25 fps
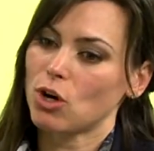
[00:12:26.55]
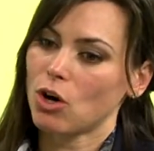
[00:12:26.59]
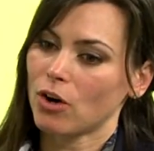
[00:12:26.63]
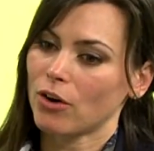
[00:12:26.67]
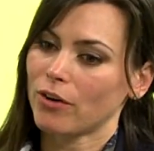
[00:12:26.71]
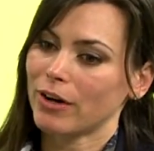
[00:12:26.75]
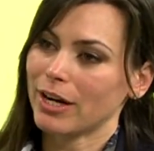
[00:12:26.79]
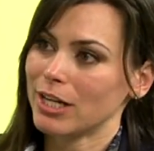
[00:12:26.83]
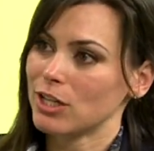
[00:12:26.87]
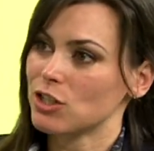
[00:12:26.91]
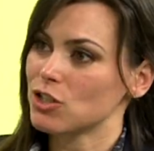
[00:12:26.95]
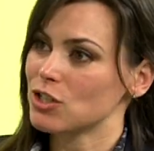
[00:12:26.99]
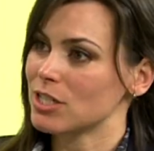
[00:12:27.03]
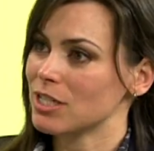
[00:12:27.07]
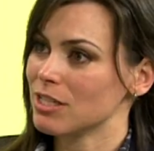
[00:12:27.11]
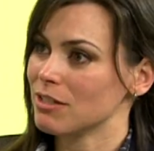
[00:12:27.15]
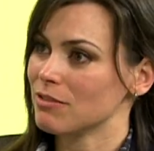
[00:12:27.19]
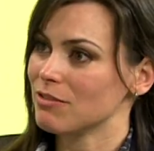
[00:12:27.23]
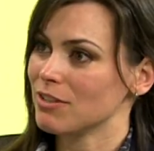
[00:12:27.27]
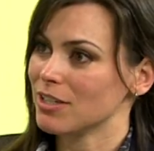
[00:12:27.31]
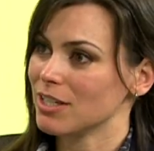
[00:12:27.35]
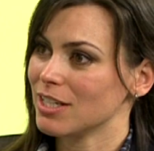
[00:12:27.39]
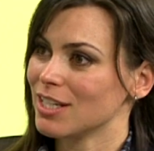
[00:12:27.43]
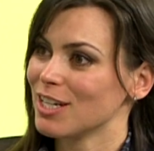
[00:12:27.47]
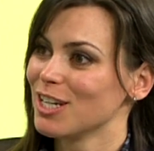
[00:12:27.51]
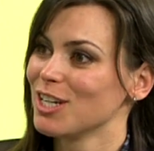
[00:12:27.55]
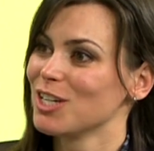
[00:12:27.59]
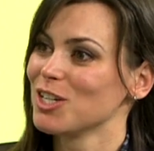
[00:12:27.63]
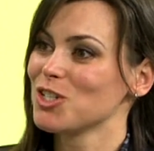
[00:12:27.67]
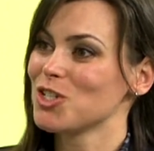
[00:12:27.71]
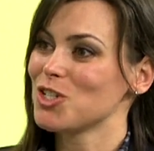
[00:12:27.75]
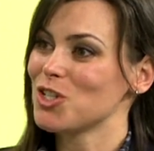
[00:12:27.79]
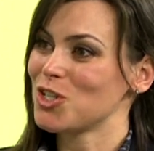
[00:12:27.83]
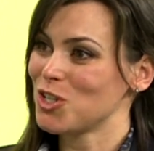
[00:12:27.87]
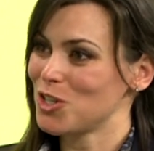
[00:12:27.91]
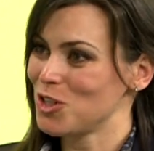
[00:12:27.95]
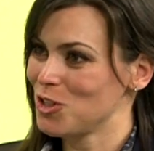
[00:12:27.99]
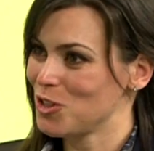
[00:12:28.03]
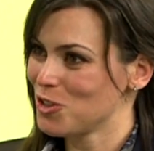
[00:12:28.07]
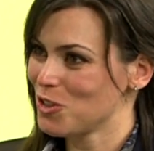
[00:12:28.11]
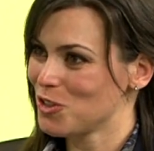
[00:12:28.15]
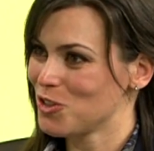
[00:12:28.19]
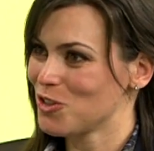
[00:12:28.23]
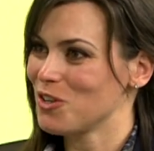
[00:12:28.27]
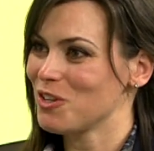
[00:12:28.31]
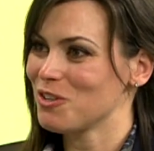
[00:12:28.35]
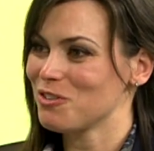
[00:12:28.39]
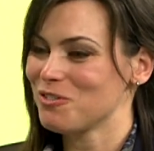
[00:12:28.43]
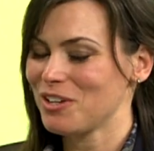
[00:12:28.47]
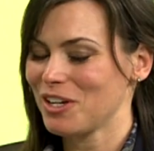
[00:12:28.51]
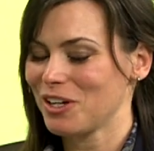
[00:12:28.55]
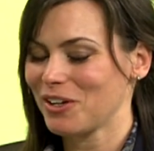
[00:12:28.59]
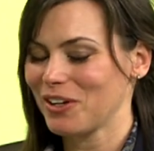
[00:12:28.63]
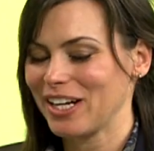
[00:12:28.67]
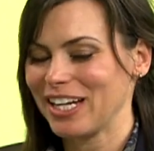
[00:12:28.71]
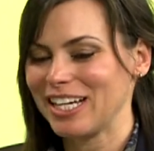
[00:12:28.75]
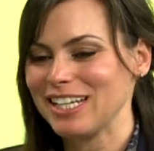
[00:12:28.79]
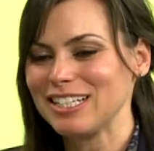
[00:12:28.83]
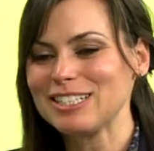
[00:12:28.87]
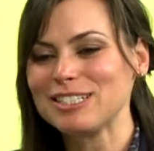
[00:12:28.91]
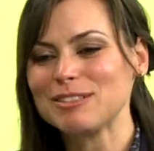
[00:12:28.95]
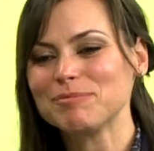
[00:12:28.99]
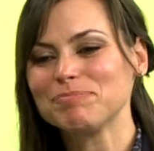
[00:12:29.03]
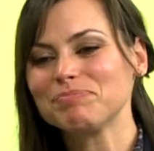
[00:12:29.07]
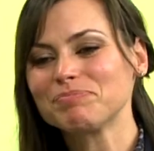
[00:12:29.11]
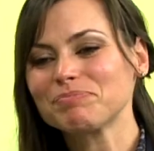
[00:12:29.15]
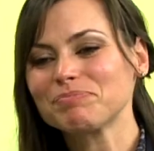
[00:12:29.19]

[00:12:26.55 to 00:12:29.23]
RHDV2 variant.